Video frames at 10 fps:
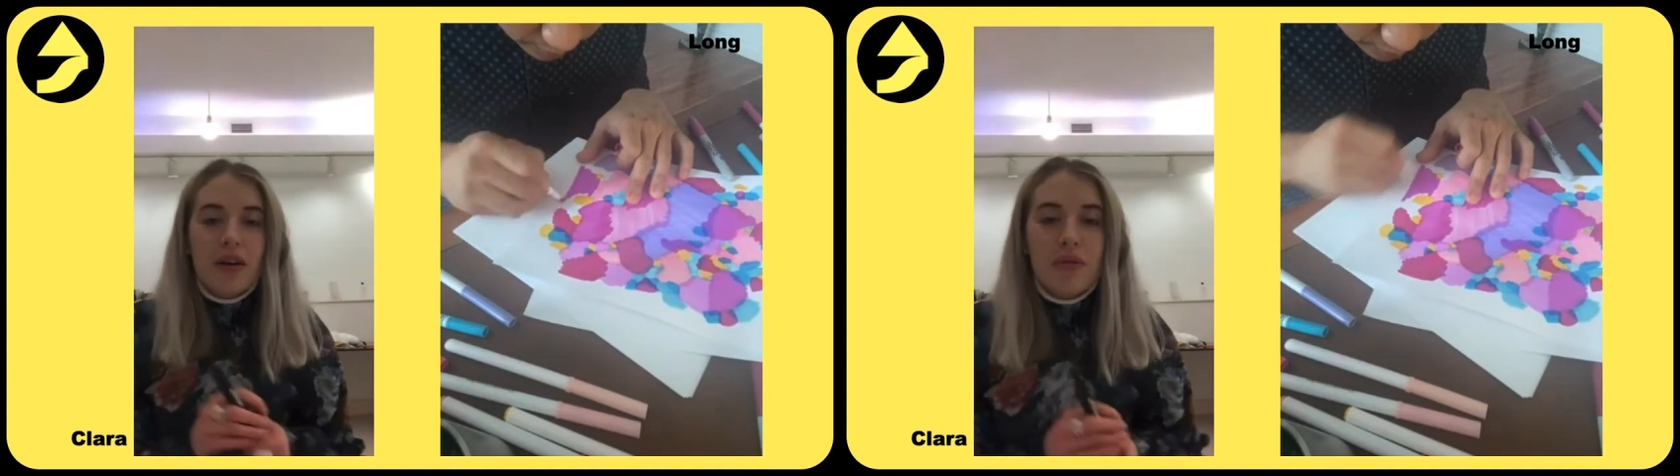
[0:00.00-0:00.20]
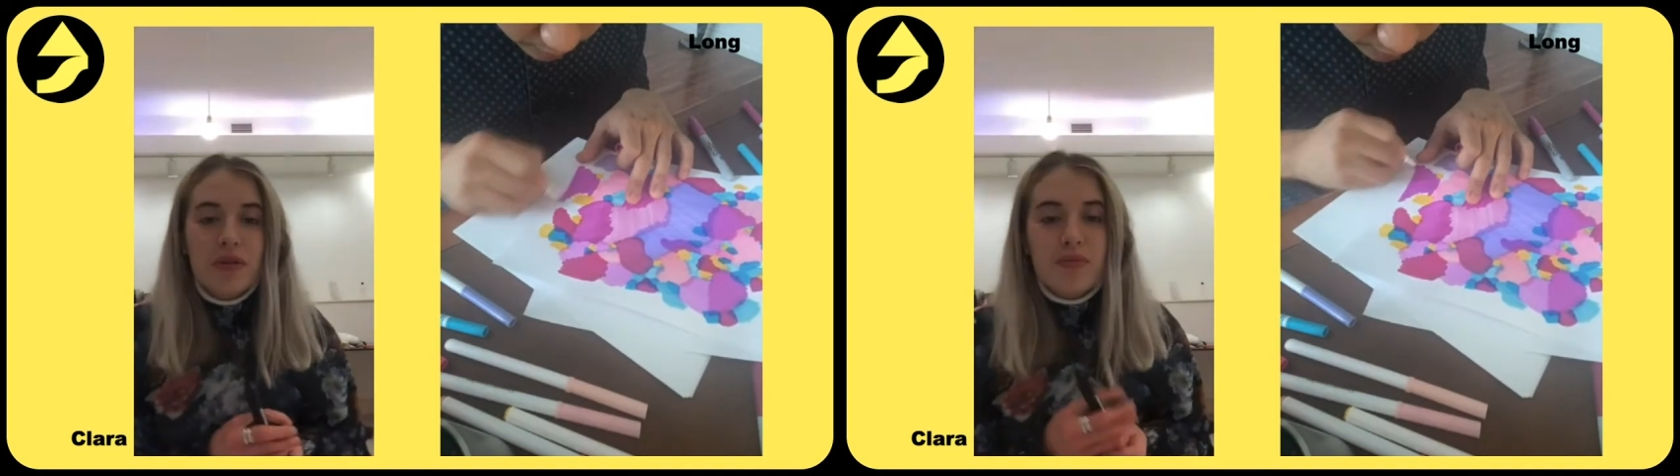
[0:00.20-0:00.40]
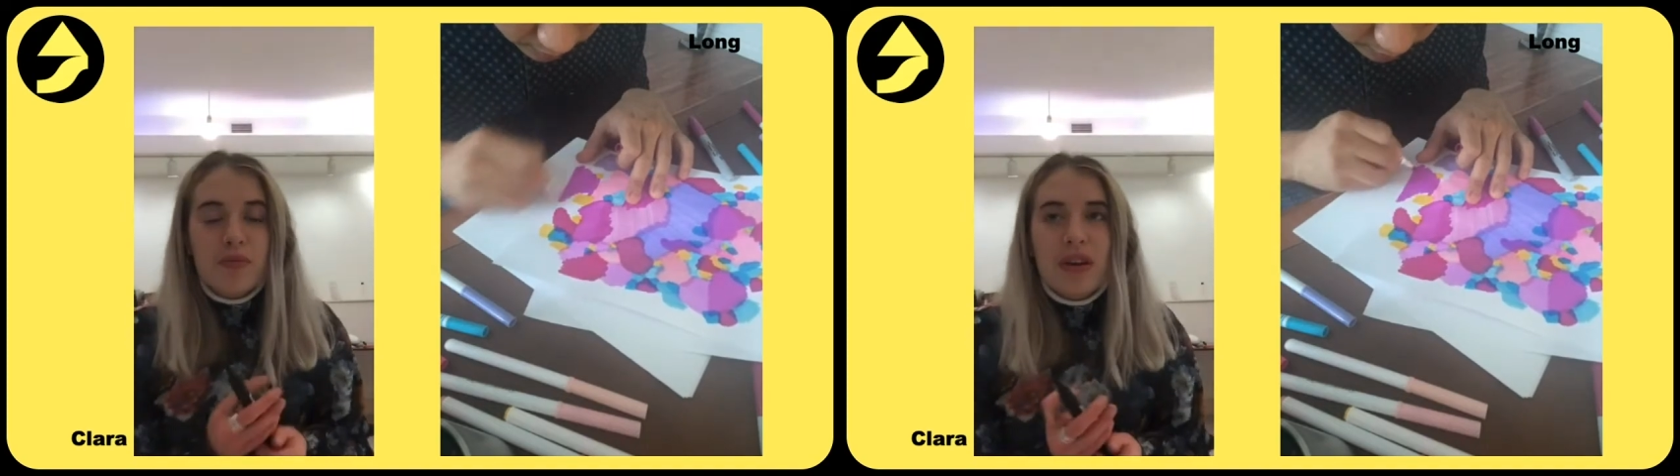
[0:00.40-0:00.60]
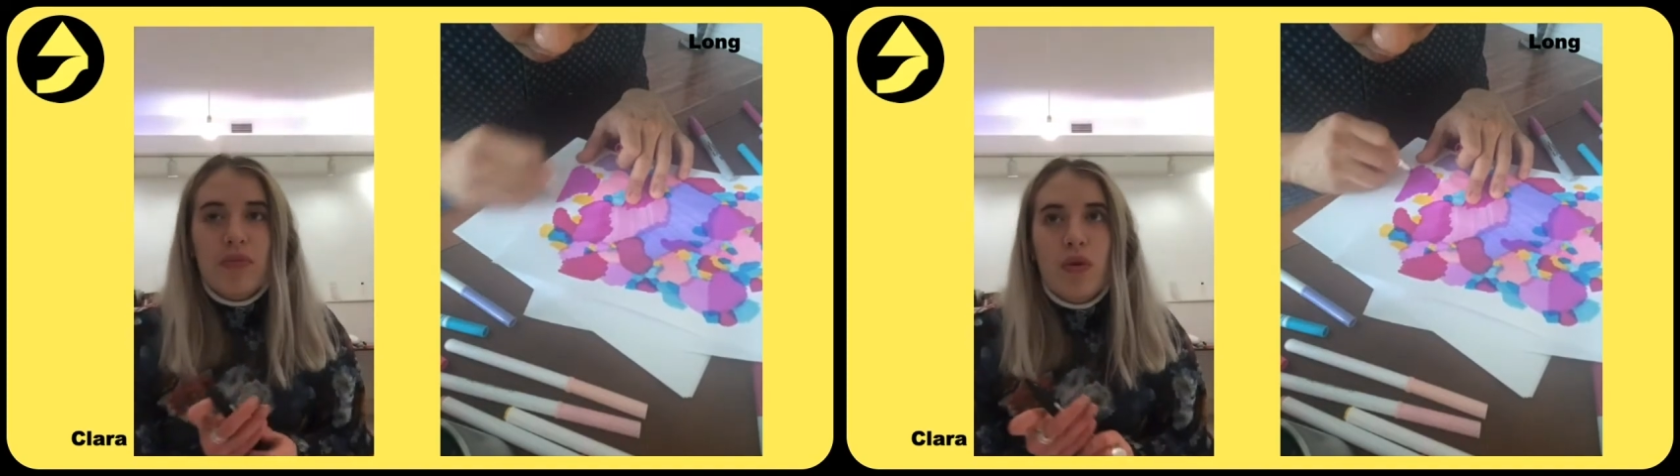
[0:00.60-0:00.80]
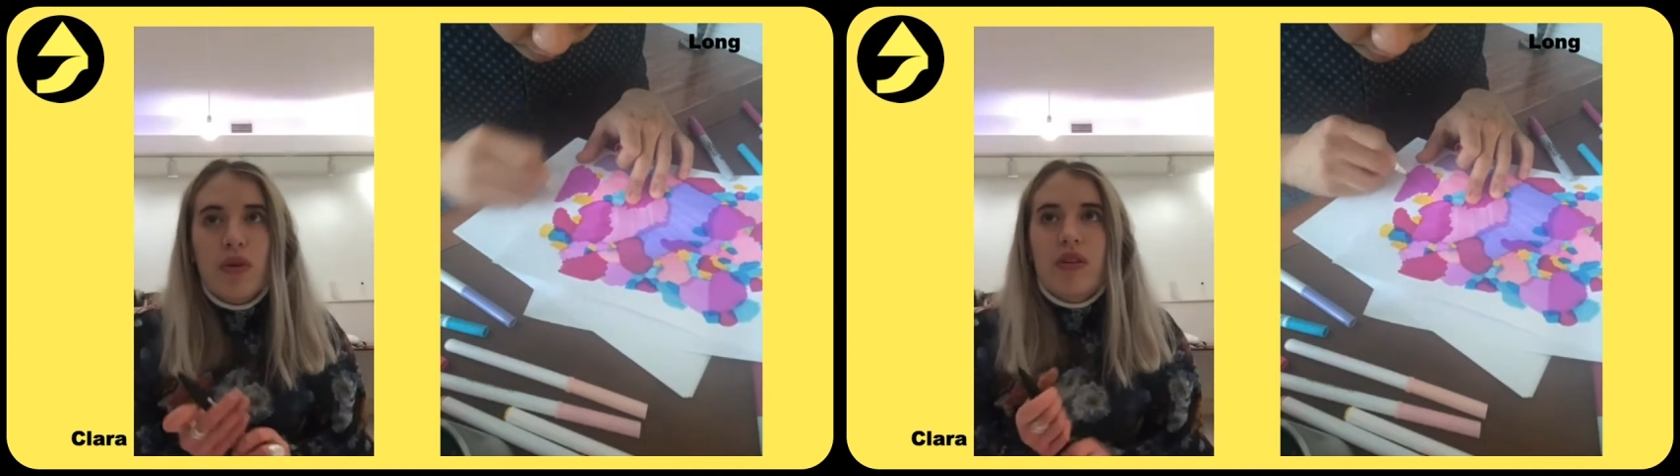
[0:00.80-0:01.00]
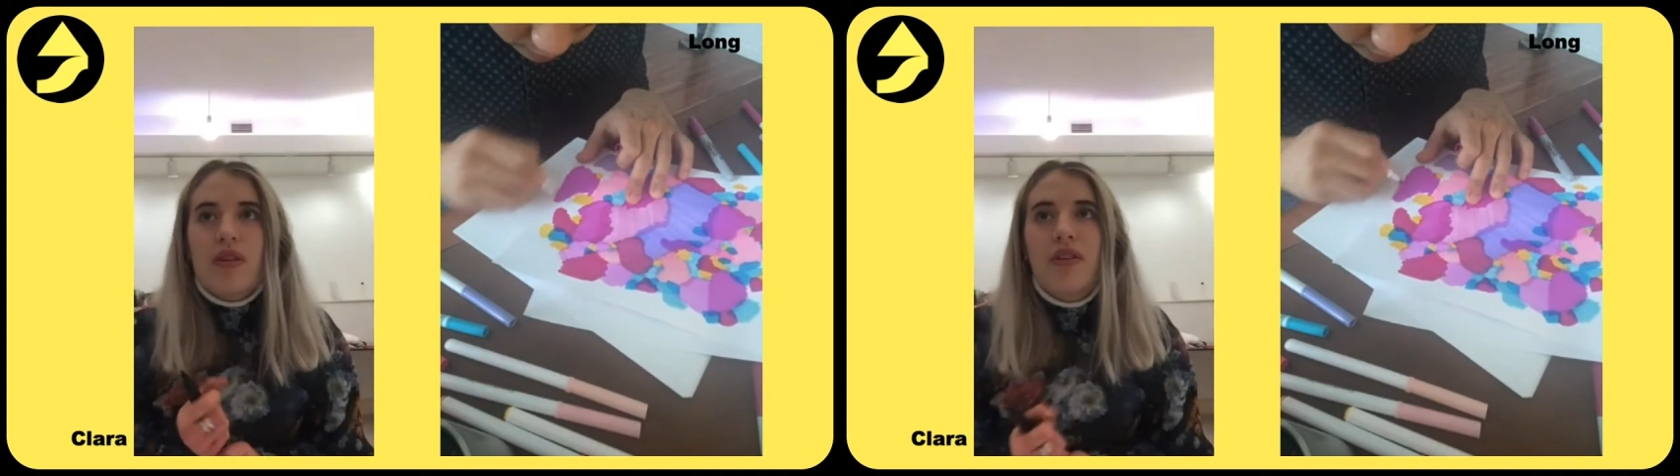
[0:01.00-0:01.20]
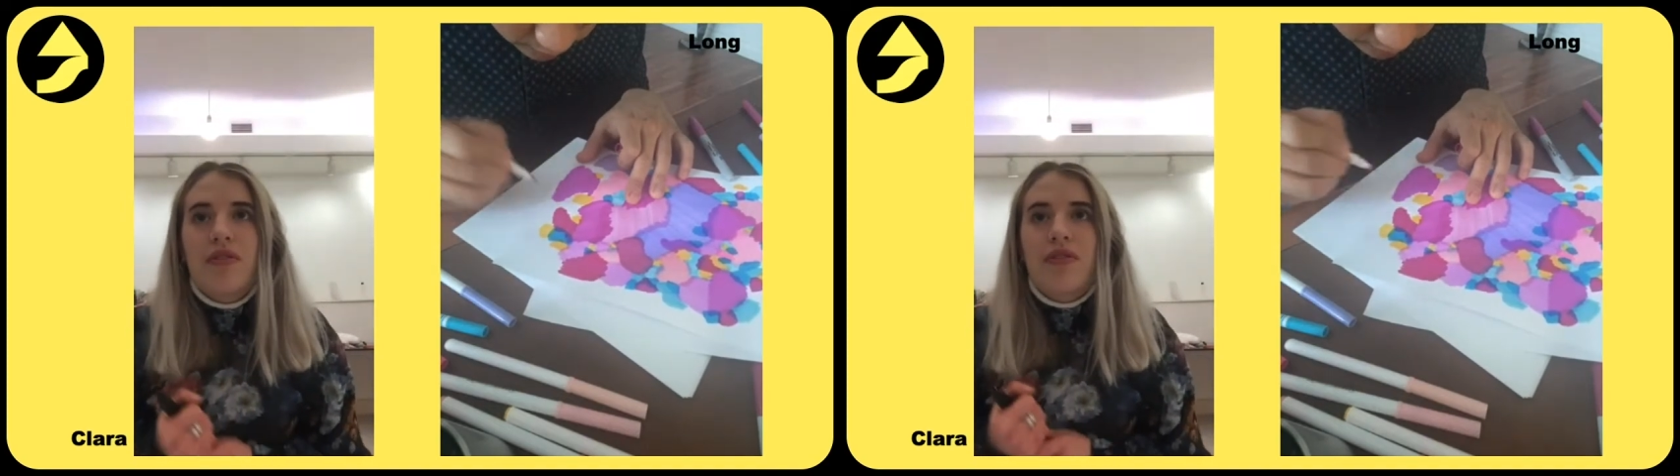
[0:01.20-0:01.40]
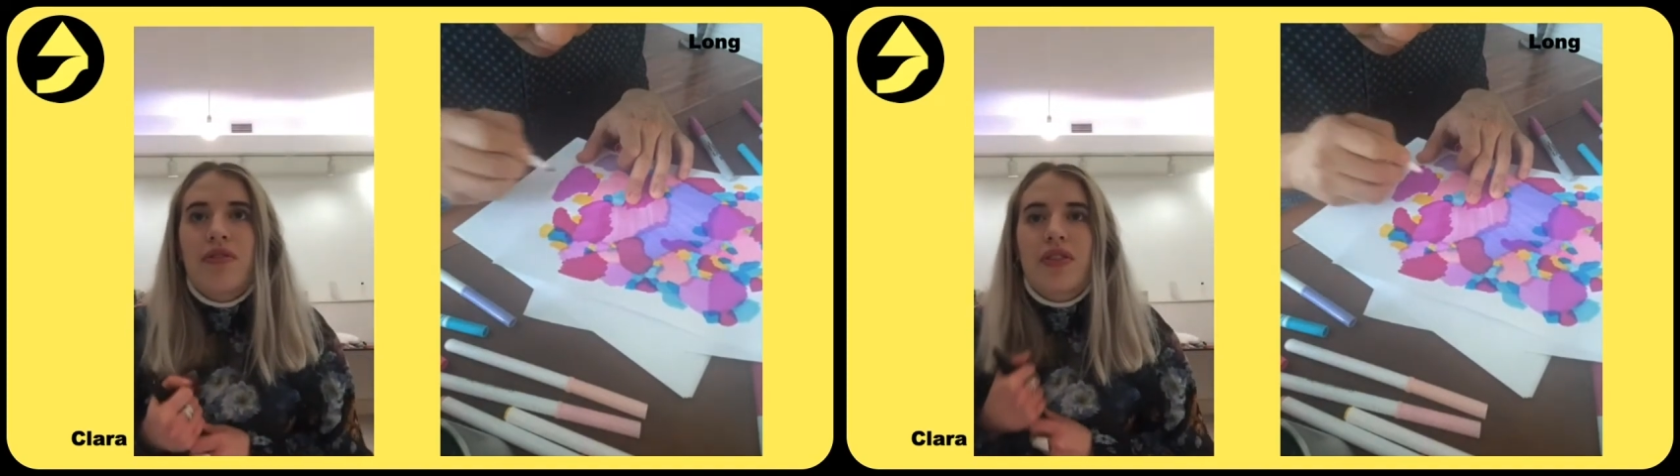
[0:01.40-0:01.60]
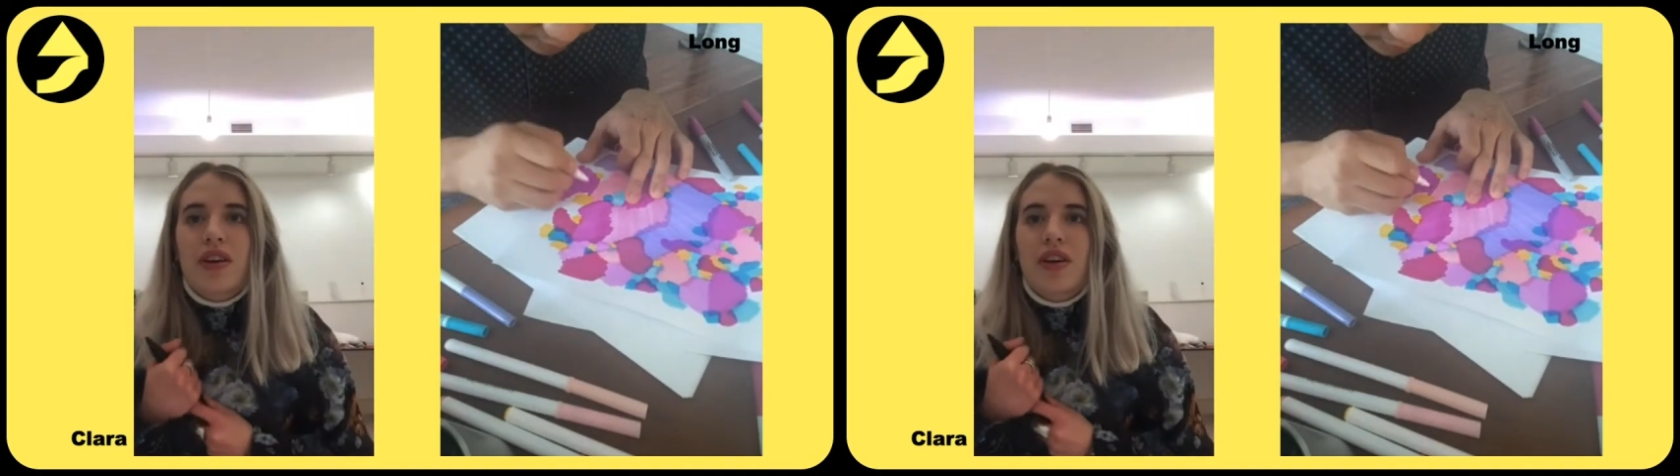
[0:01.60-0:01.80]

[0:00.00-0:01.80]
I would be more of